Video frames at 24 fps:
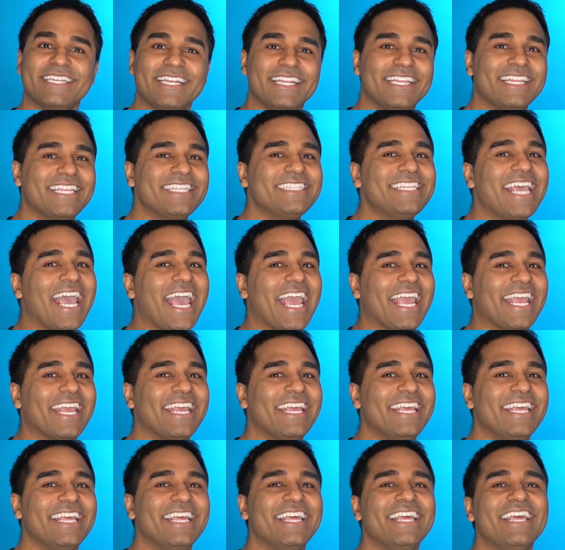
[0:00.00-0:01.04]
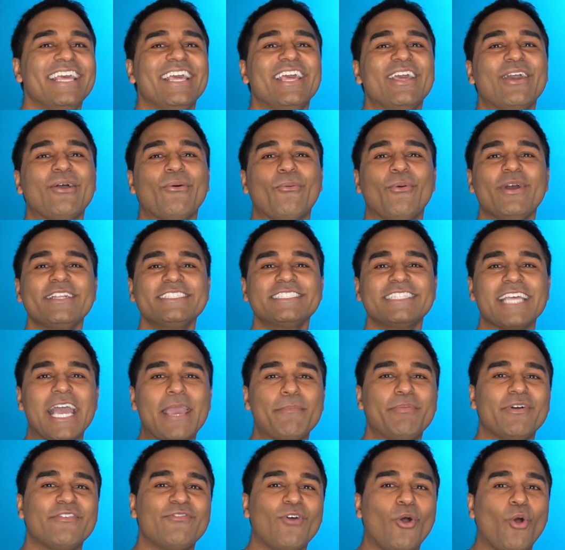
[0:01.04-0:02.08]
of the day: which
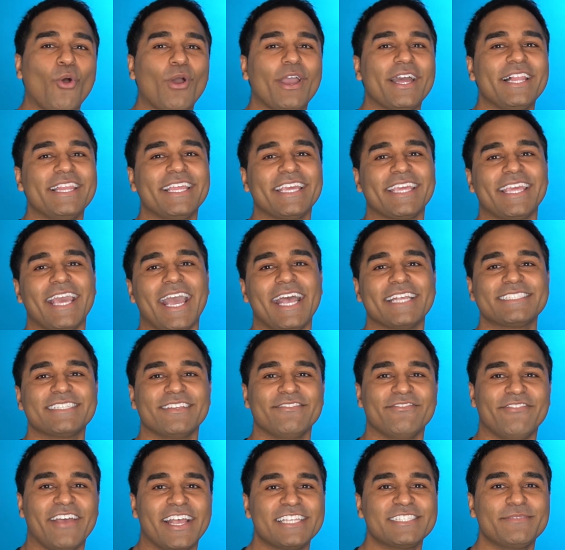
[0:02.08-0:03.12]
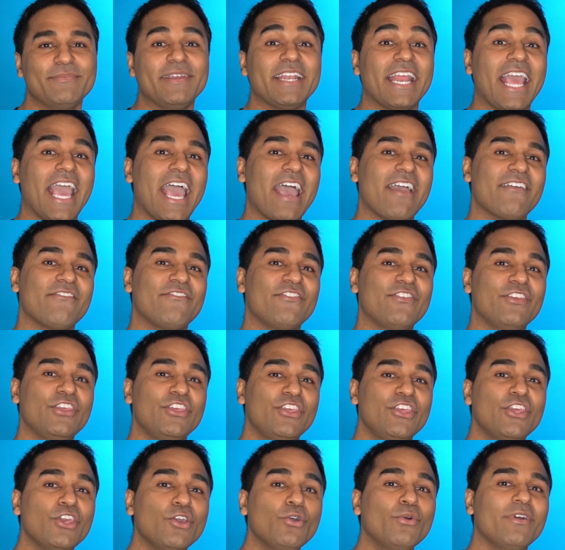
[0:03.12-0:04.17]
type of oil and gas investment have
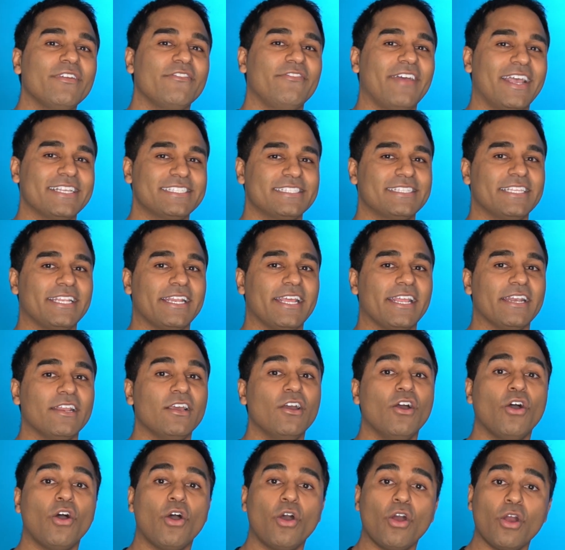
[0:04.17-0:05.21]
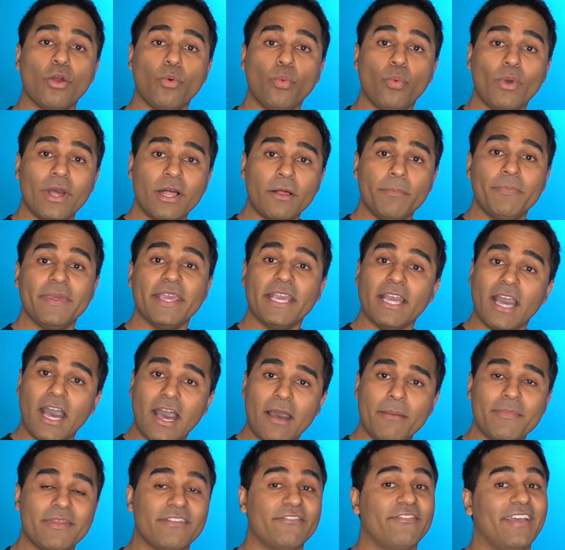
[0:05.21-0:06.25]
you invested in or will
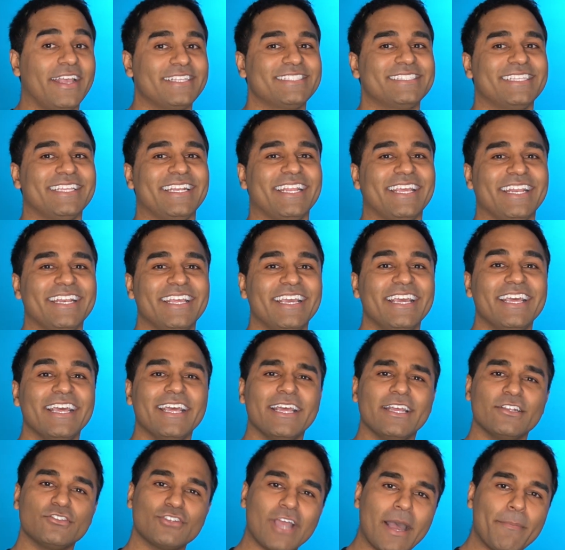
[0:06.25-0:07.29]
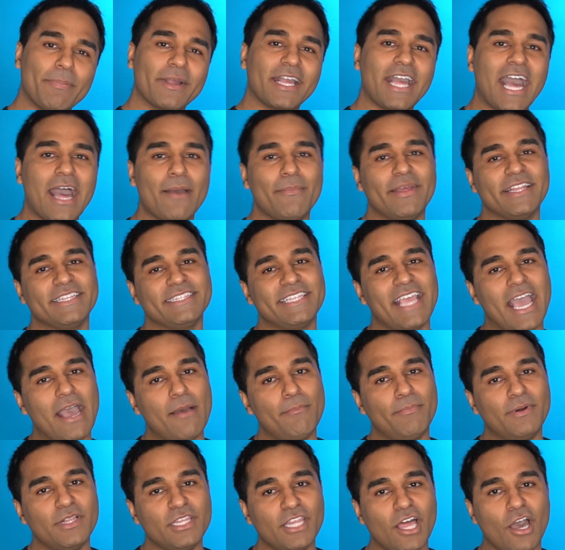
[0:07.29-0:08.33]
become invested in? Drop a comment down
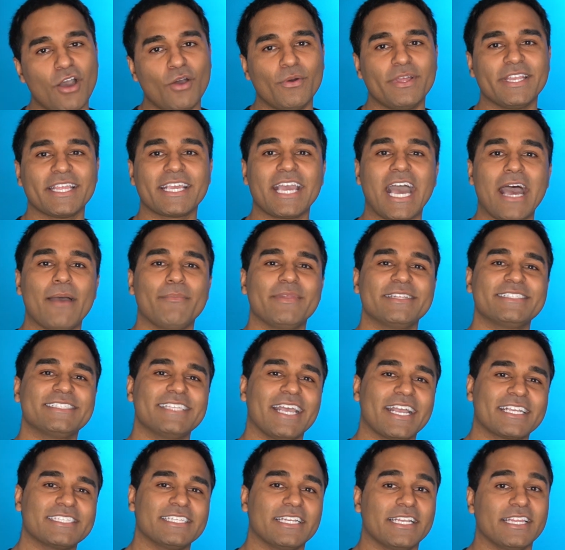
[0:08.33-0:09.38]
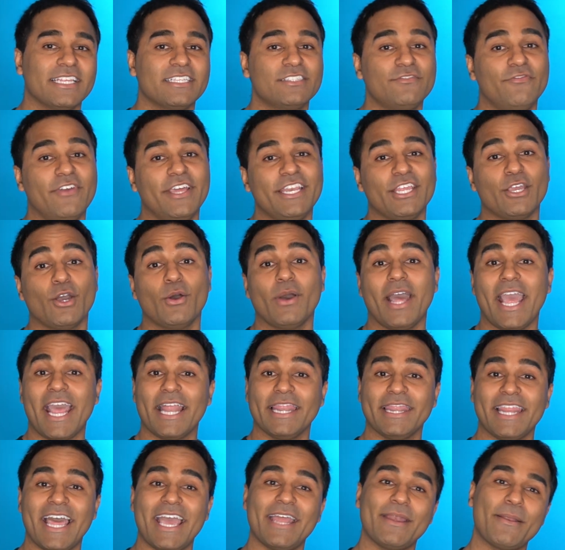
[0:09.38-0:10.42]
below in the comment section of this video and
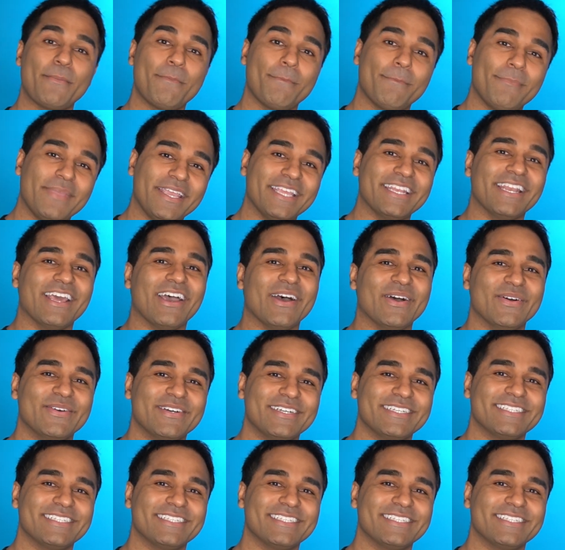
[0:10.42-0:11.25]
let me know.